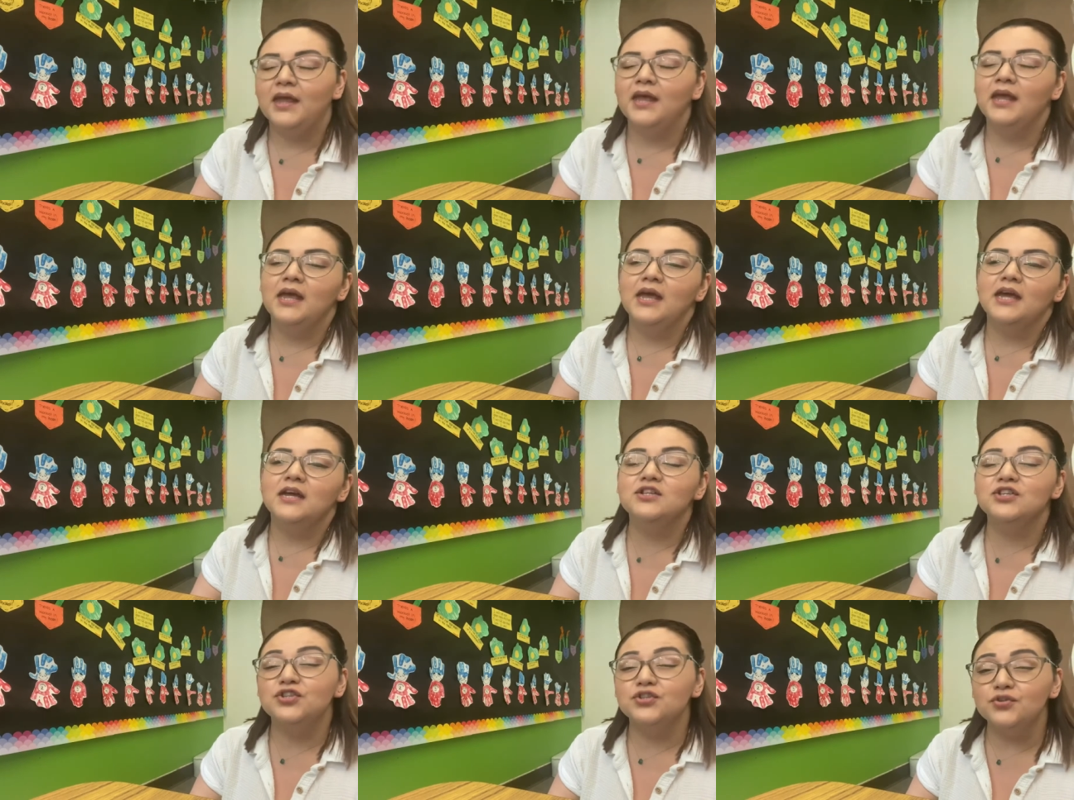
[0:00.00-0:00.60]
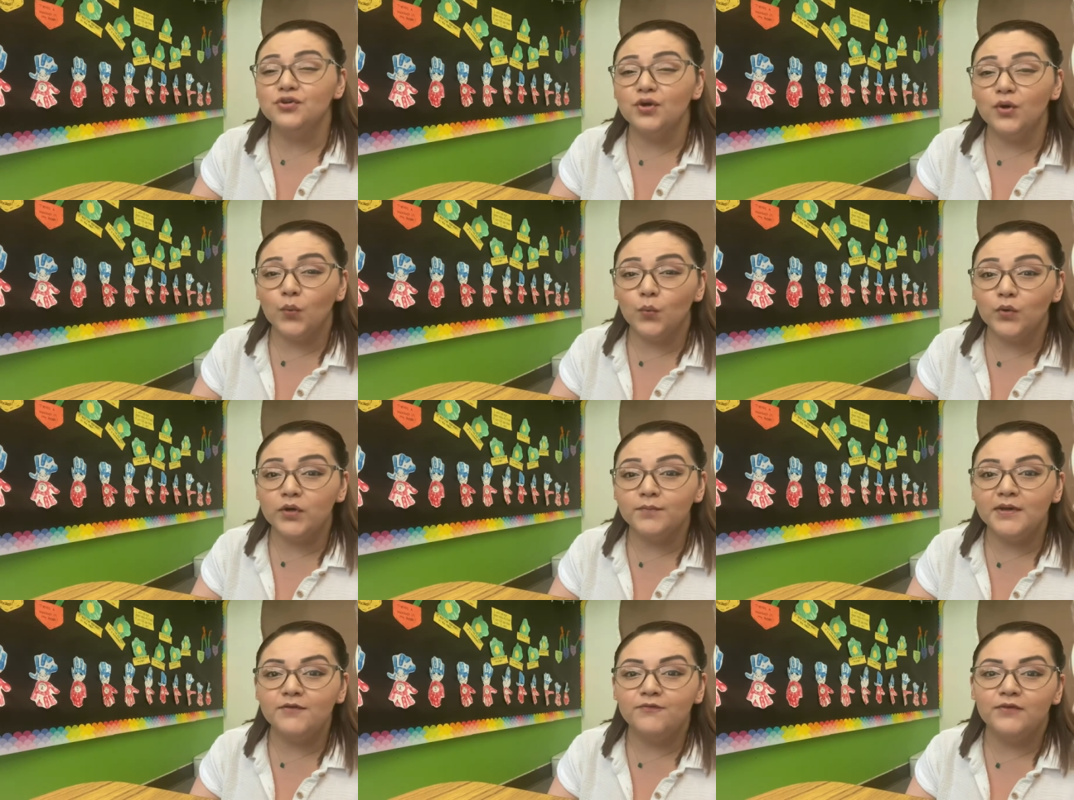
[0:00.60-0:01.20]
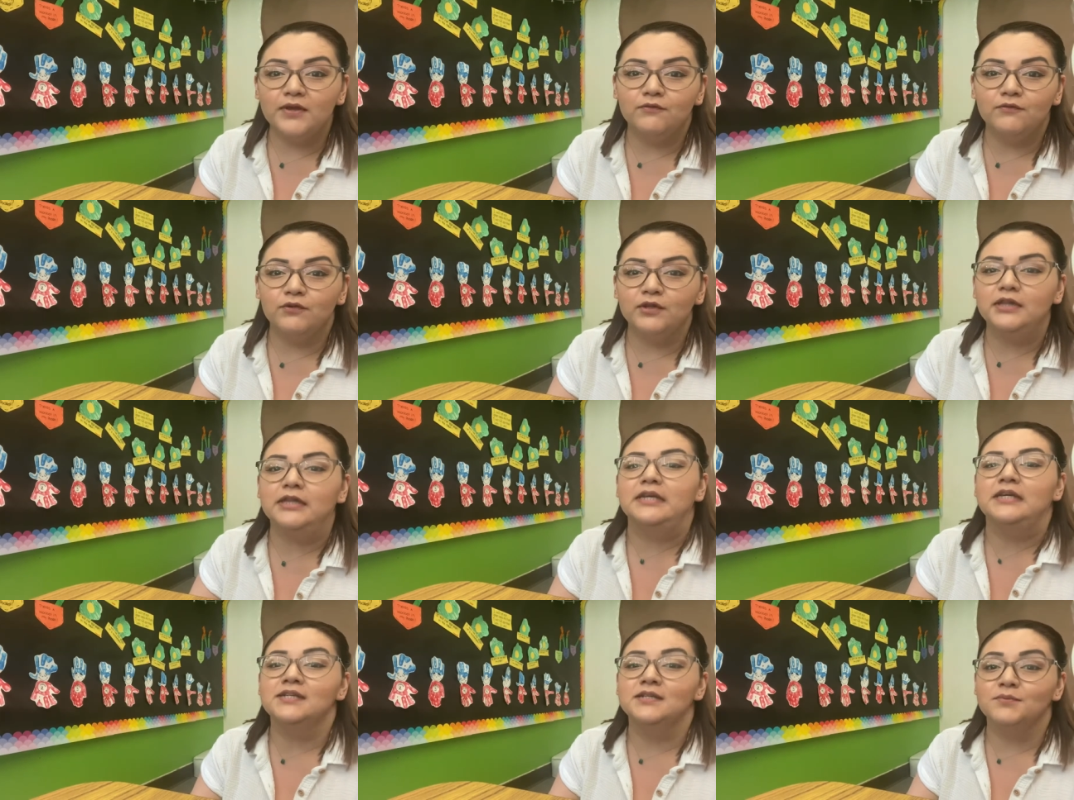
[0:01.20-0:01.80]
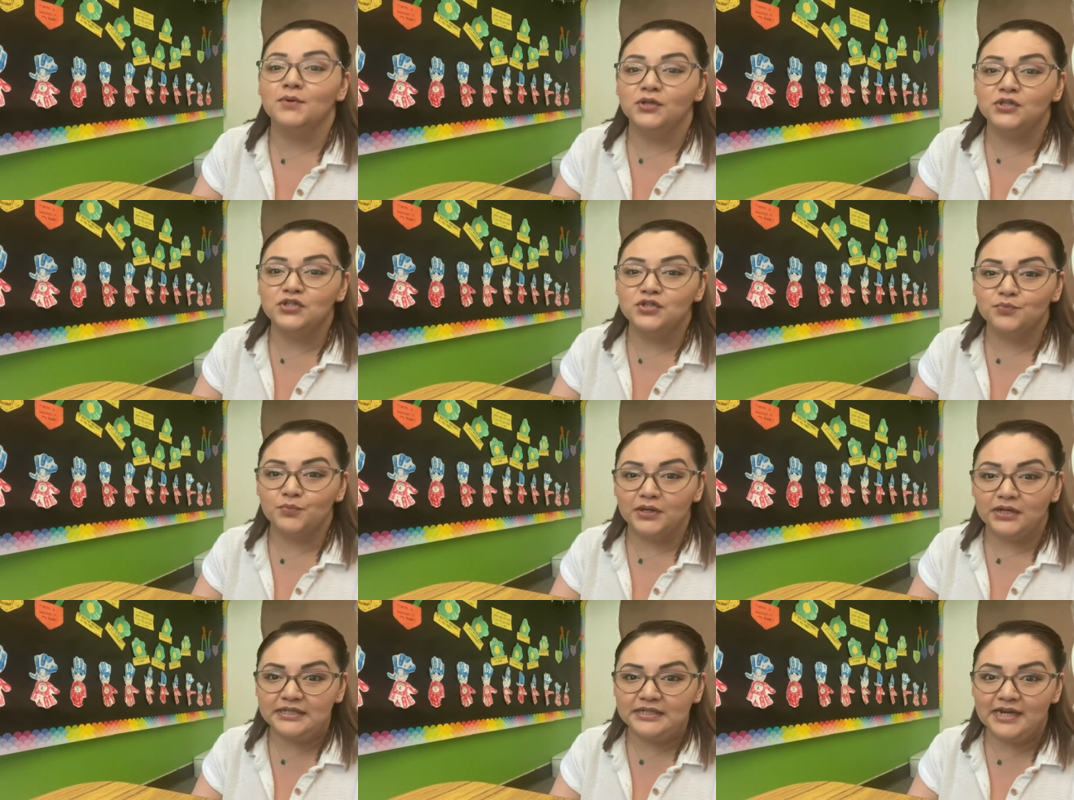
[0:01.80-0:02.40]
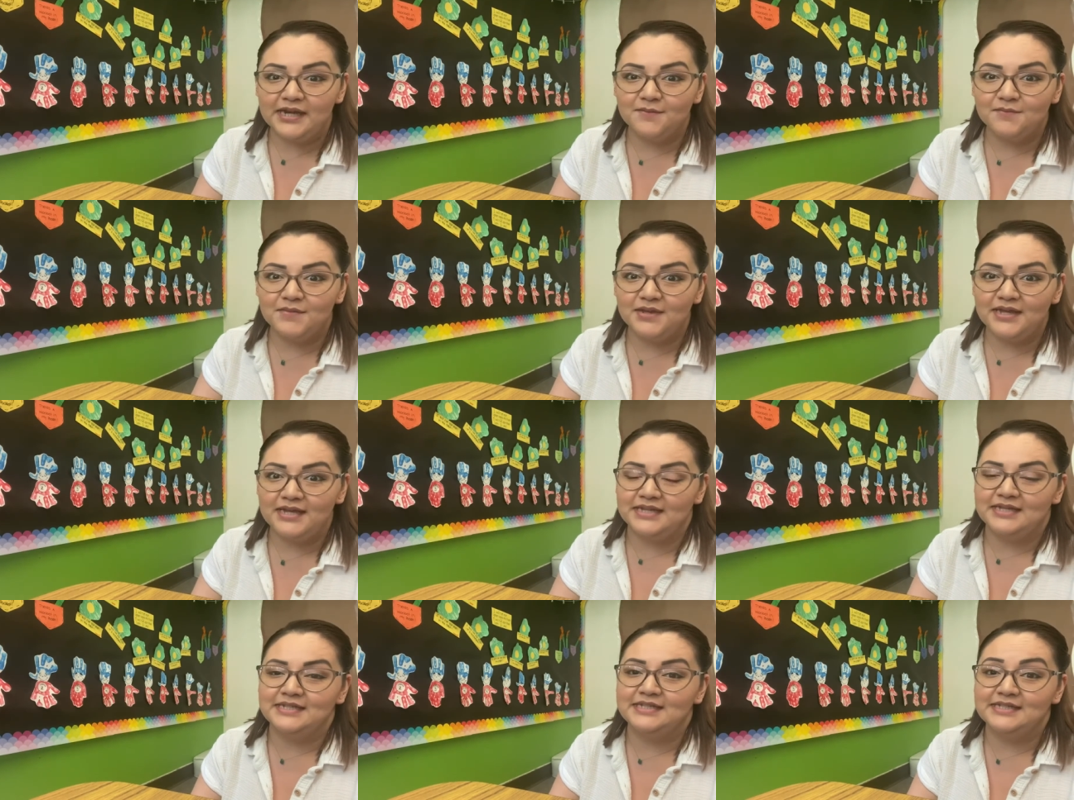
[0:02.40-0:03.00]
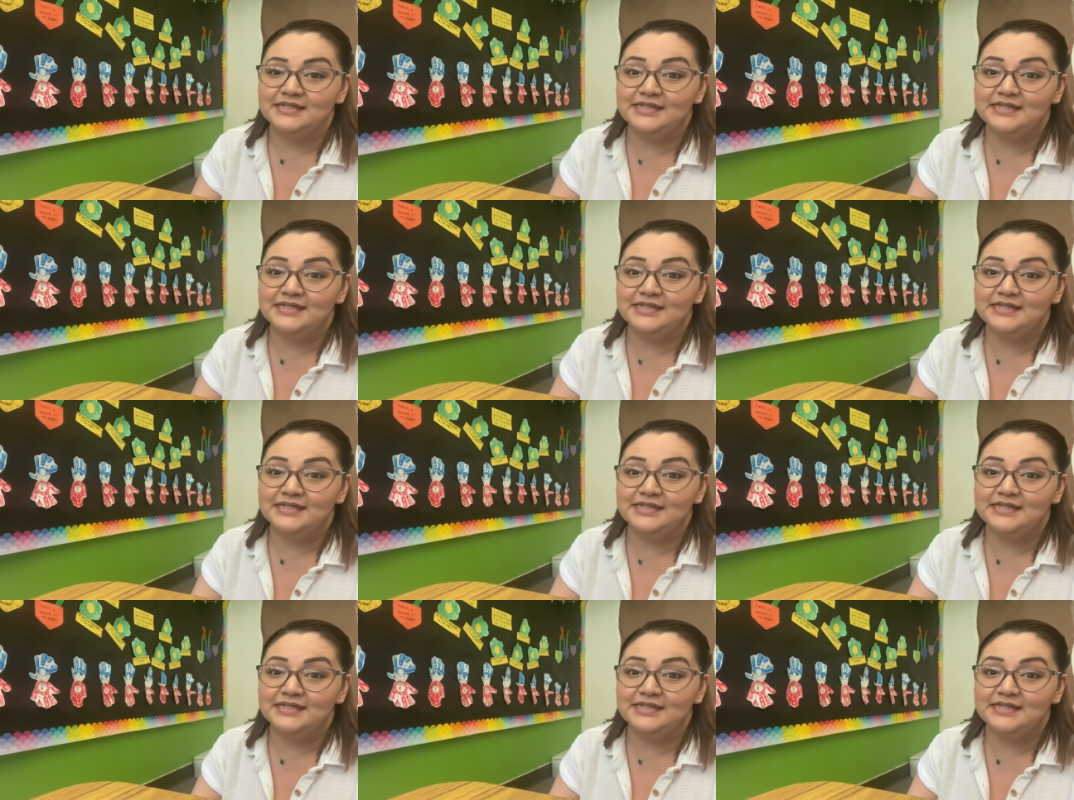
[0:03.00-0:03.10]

And did you know one of my favorite things about springtime is